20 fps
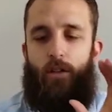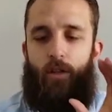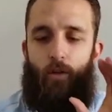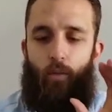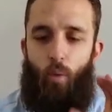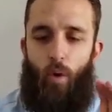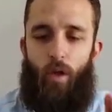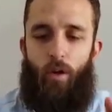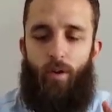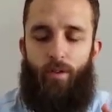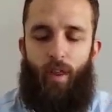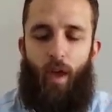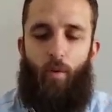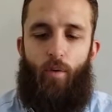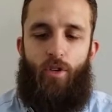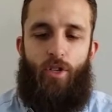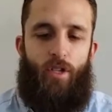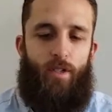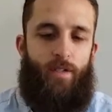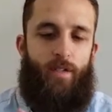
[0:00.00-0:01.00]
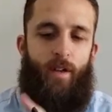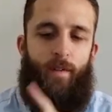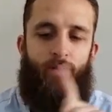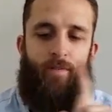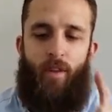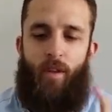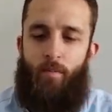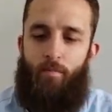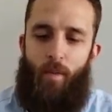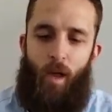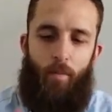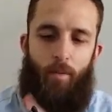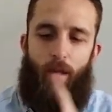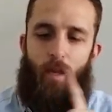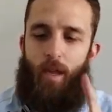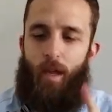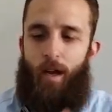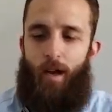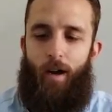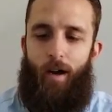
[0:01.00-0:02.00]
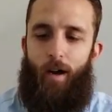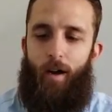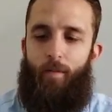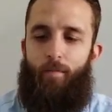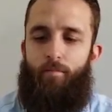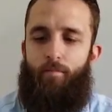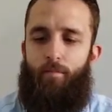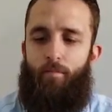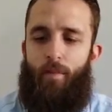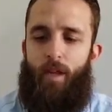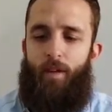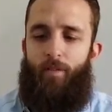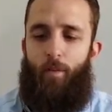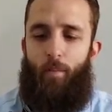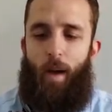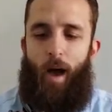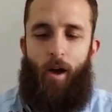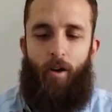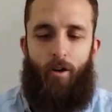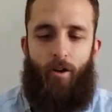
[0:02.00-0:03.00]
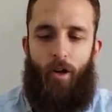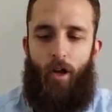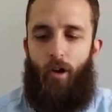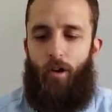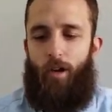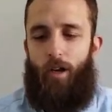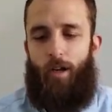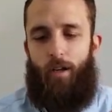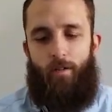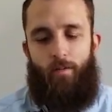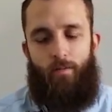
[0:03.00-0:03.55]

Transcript: The wheels, I would just maybe give a powder coating,